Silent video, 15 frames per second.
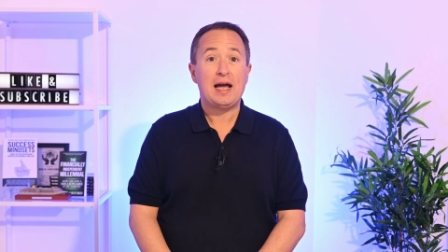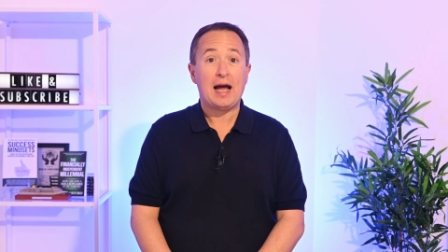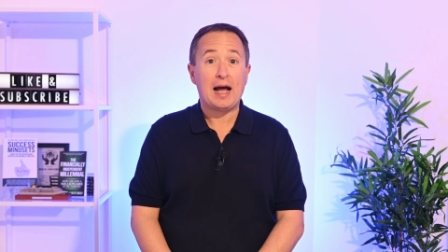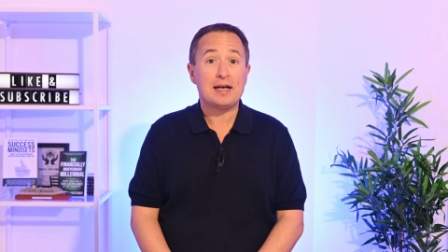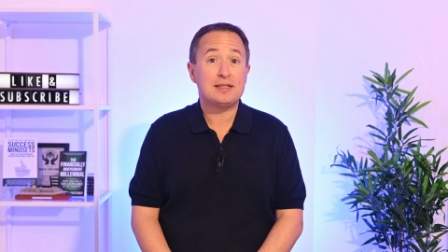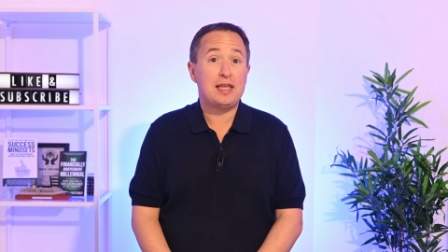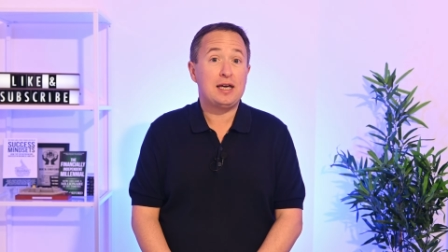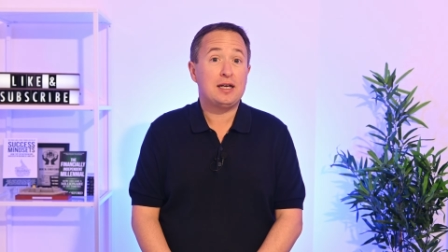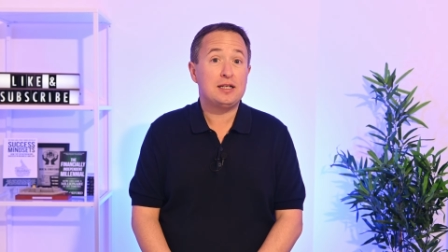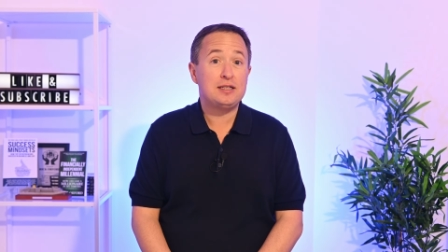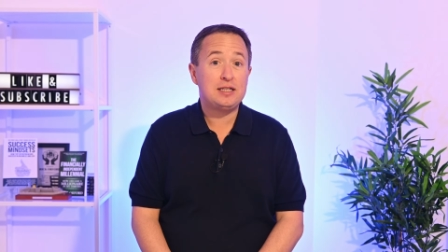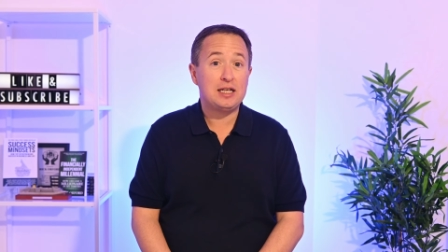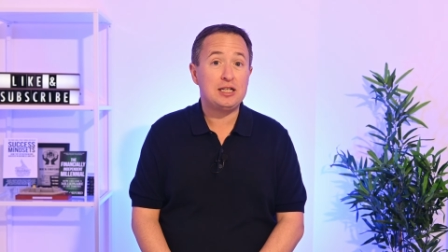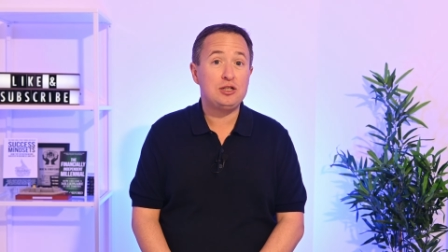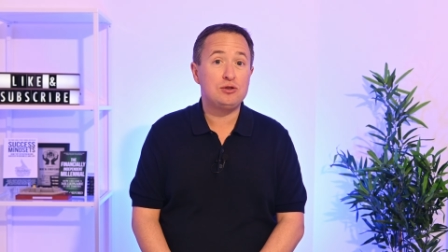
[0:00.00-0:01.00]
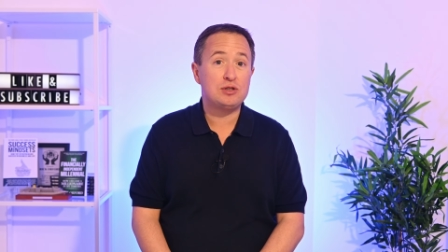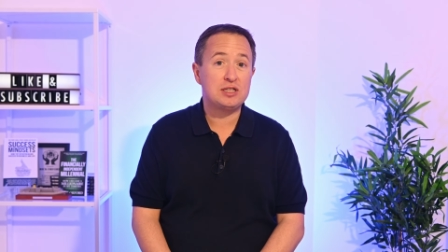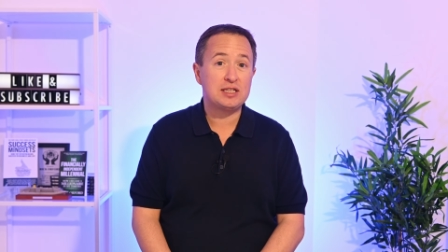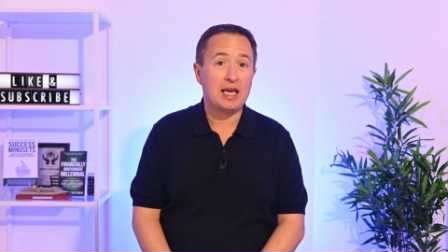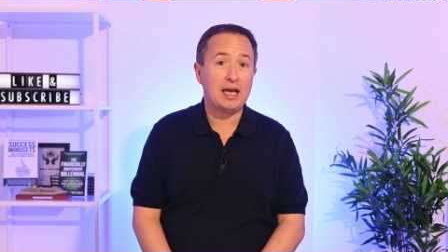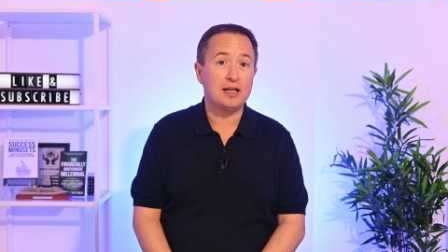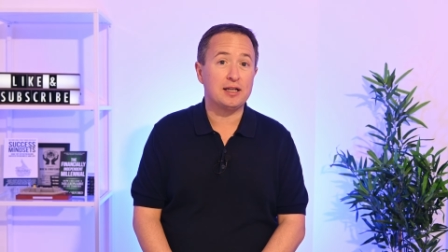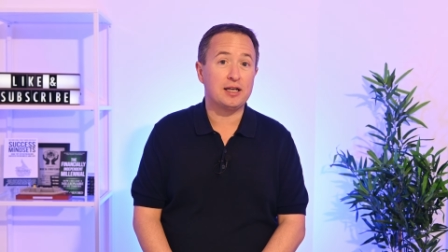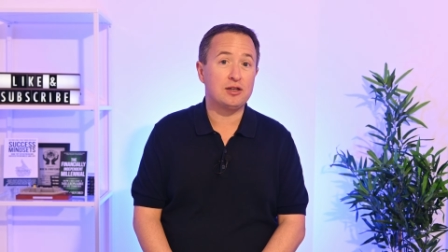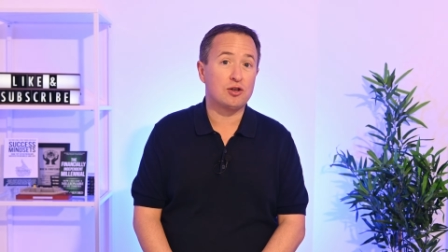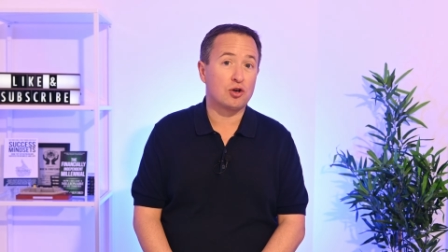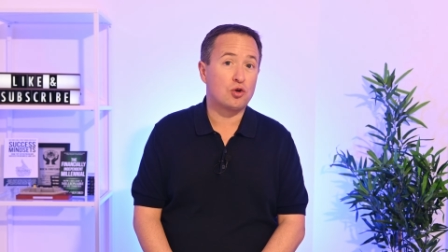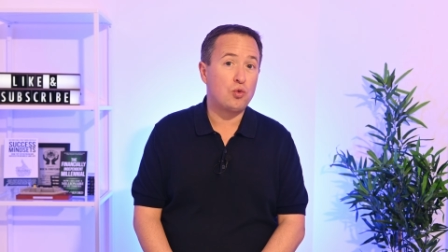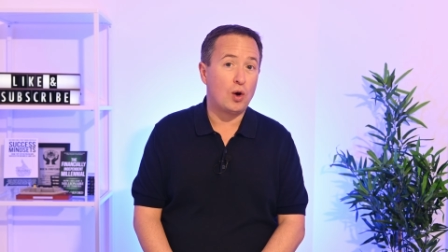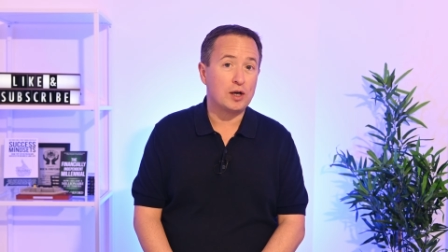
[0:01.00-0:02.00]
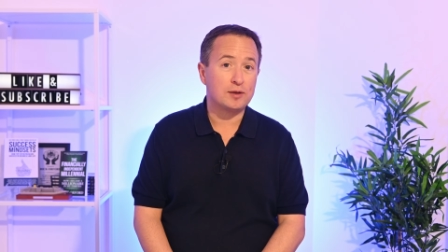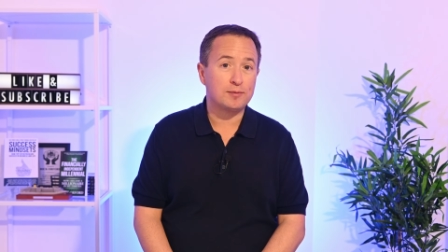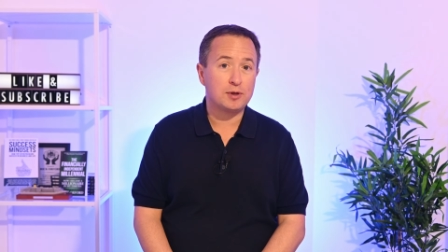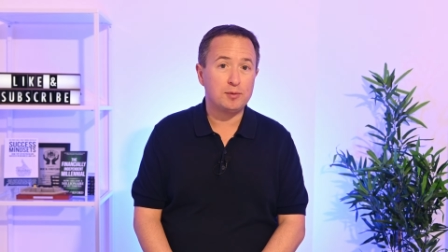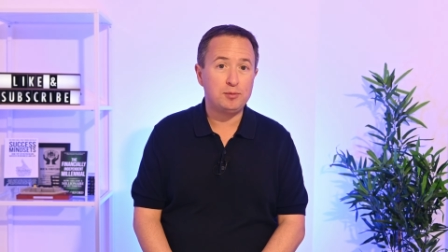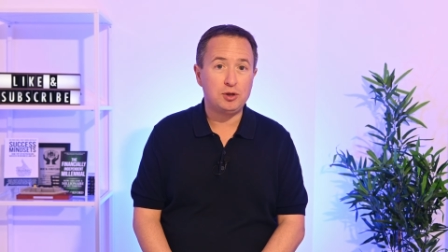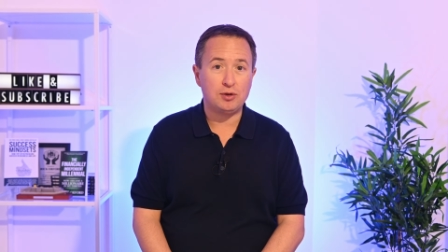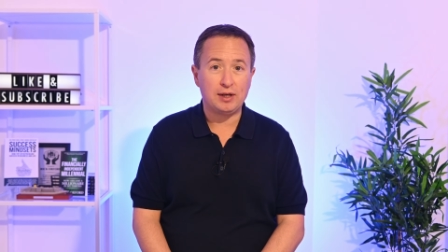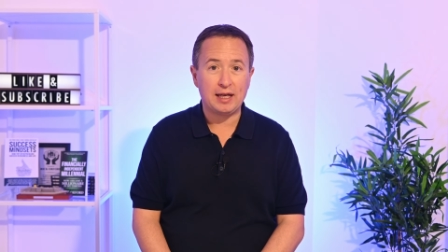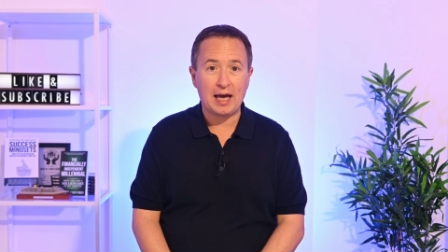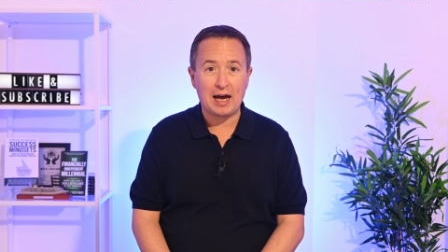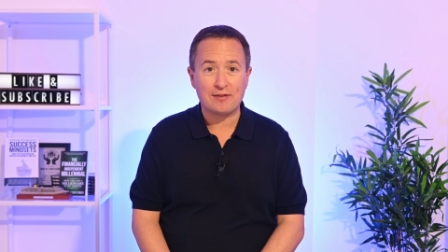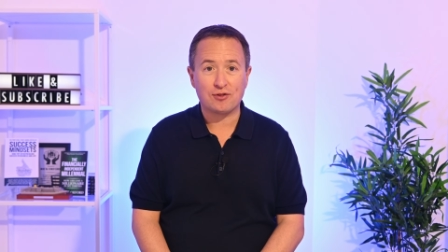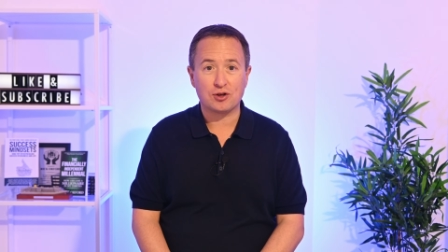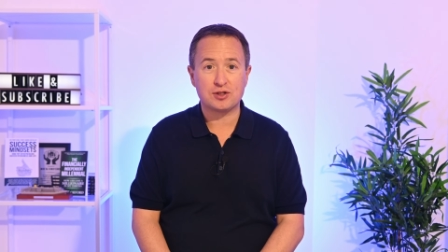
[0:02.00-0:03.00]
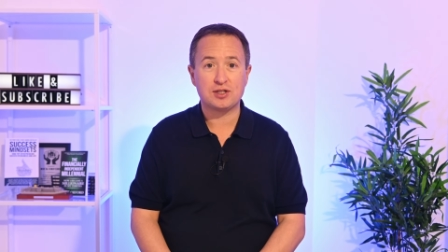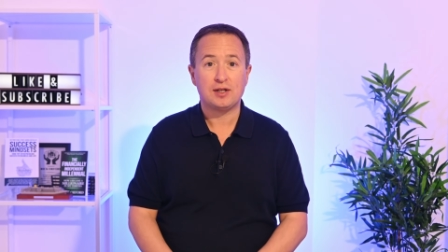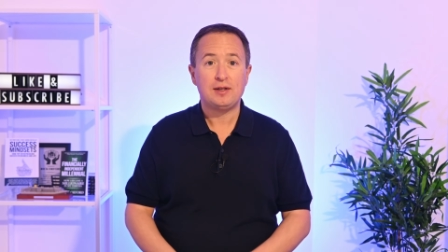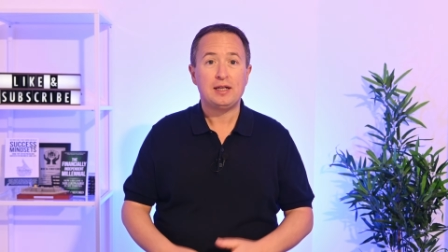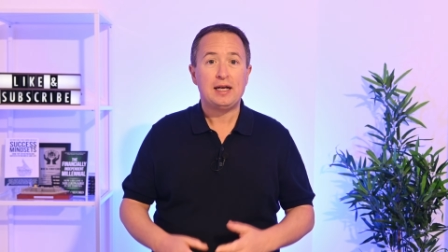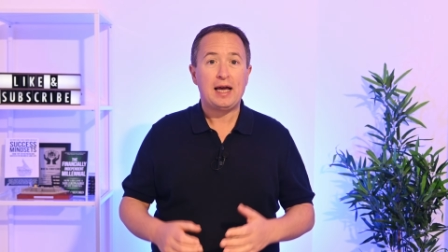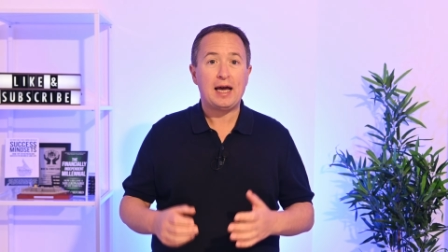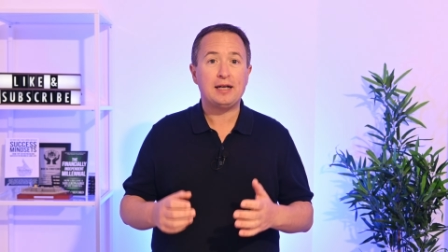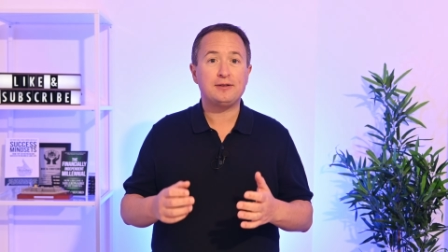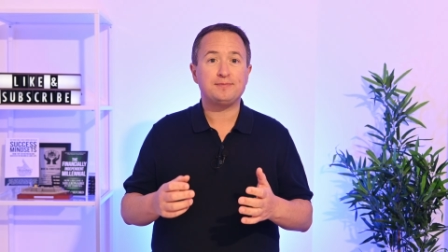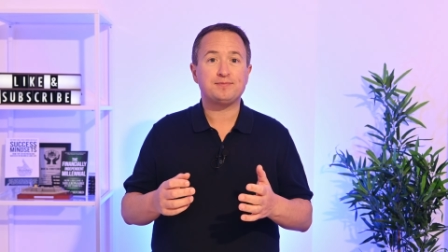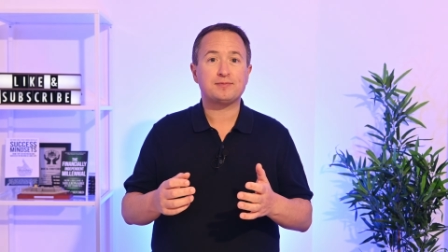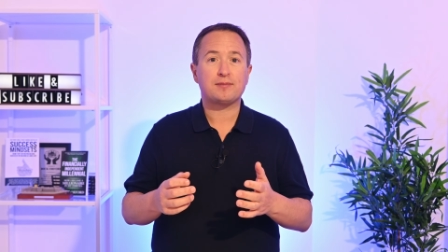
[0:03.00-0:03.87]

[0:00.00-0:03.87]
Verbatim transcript: as they continue scaling their quantum computing efforts. And